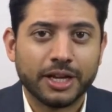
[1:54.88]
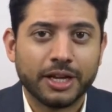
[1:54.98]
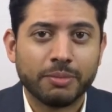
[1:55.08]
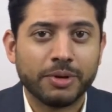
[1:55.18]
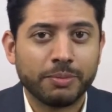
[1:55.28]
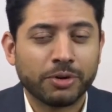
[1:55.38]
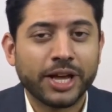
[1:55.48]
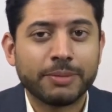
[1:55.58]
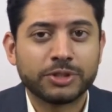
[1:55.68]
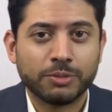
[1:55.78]
but
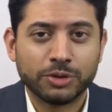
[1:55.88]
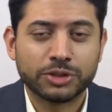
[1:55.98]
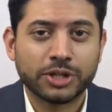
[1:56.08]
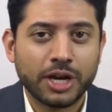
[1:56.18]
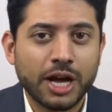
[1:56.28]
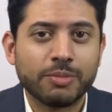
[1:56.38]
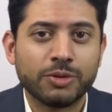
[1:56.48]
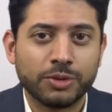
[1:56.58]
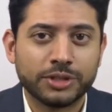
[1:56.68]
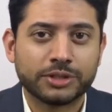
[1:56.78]
perhaps the most common
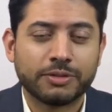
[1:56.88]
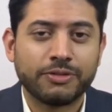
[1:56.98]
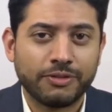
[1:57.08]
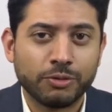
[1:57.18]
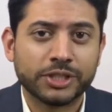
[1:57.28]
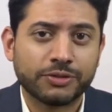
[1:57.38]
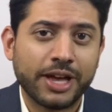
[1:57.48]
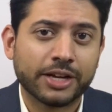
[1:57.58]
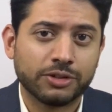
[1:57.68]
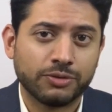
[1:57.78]
risk
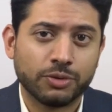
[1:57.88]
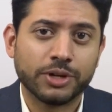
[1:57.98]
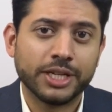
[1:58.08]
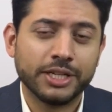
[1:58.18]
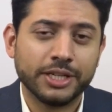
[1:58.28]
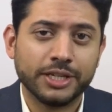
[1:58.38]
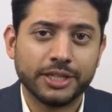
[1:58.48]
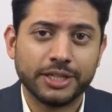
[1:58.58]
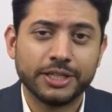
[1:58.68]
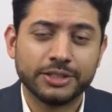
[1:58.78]
factor for
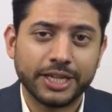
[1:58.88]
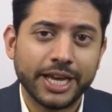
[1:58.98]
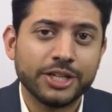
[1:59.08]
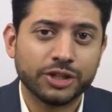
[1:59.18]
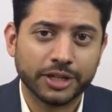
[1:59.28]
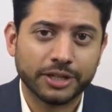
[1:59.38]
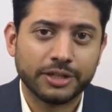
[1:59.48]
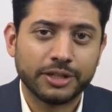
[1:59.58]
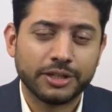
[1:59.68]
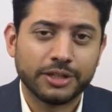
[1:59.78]
ED is aging.
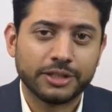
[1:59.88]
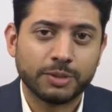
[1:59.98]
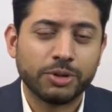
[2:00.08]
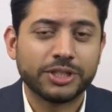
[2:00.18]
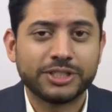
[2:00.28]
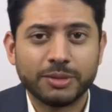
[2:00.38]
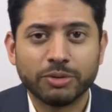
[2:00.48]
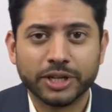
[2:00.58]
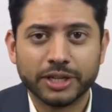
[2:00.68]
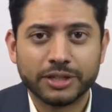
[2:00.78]
To put it
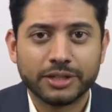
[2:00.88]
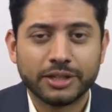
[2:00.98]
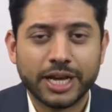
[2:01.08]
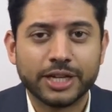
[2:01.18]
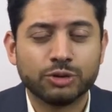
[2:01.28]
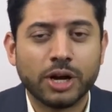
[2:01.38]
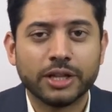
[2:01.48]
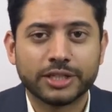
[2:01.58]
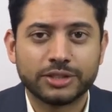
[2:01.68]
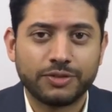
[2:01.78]
simply,
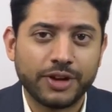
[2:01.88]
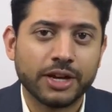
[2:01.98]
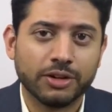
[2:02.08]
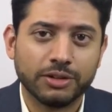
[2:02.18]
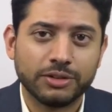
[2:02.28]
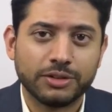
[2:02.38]
hydraulics fail.